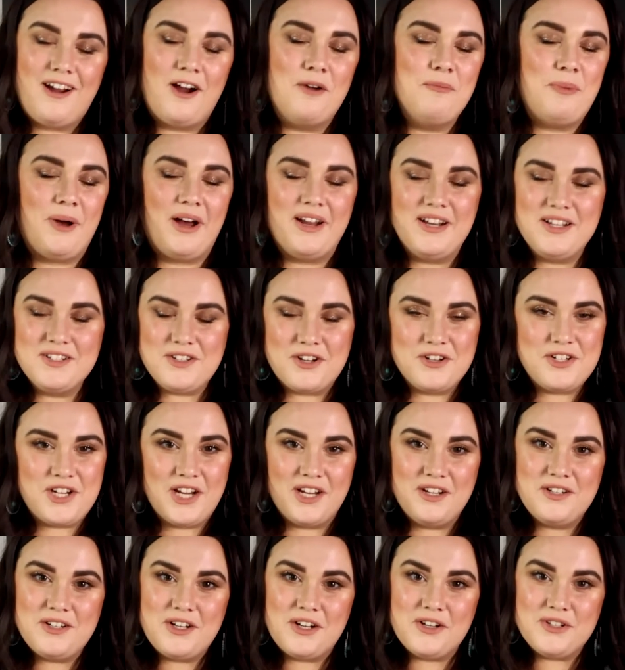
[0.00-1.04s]
our bodies are
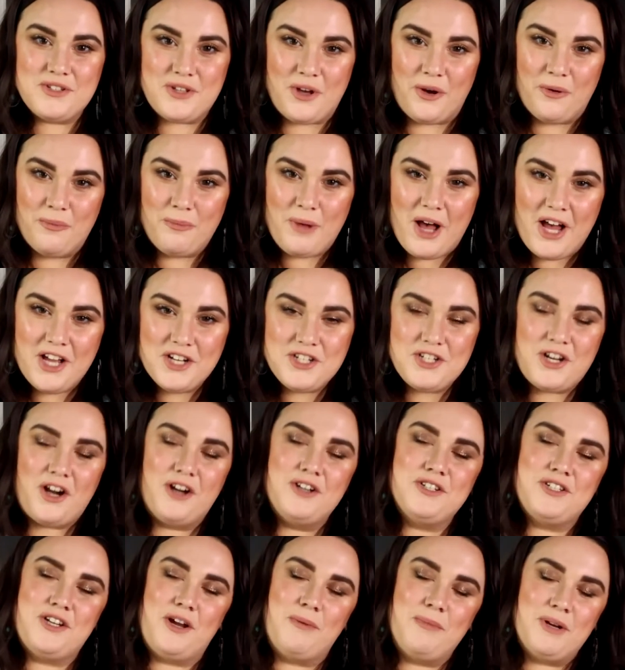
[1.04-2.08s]
changing so much,
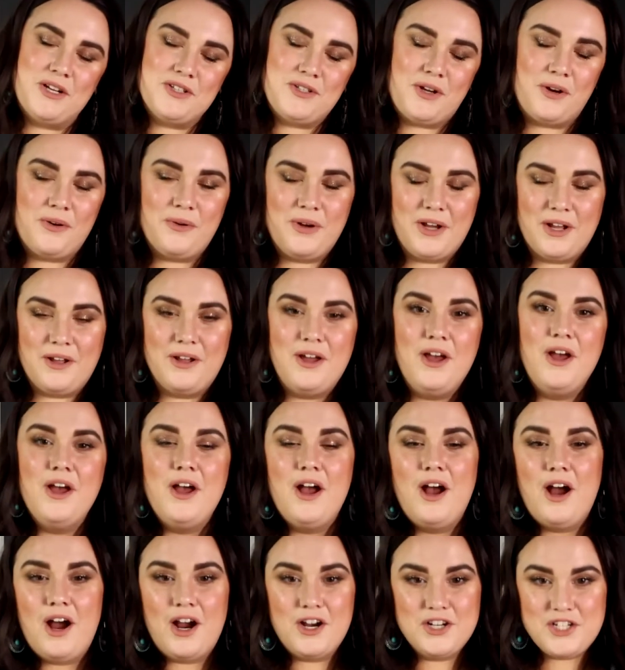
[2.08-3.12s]
our stomachs
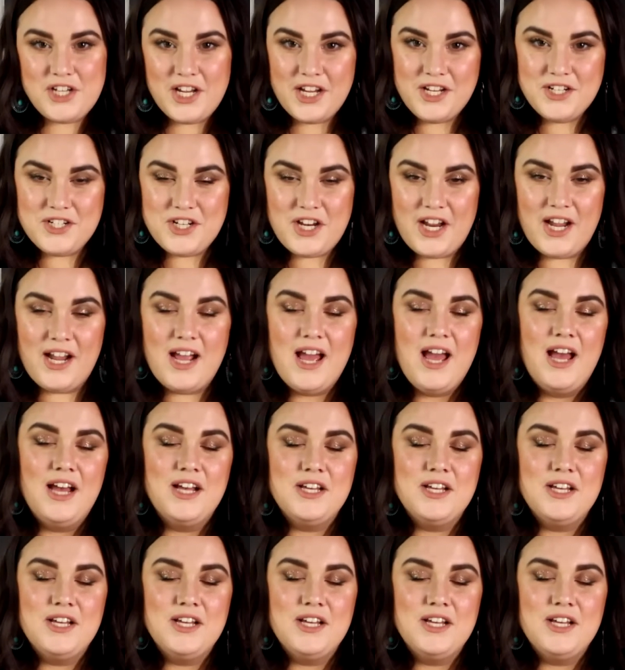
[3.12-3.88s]
are changing,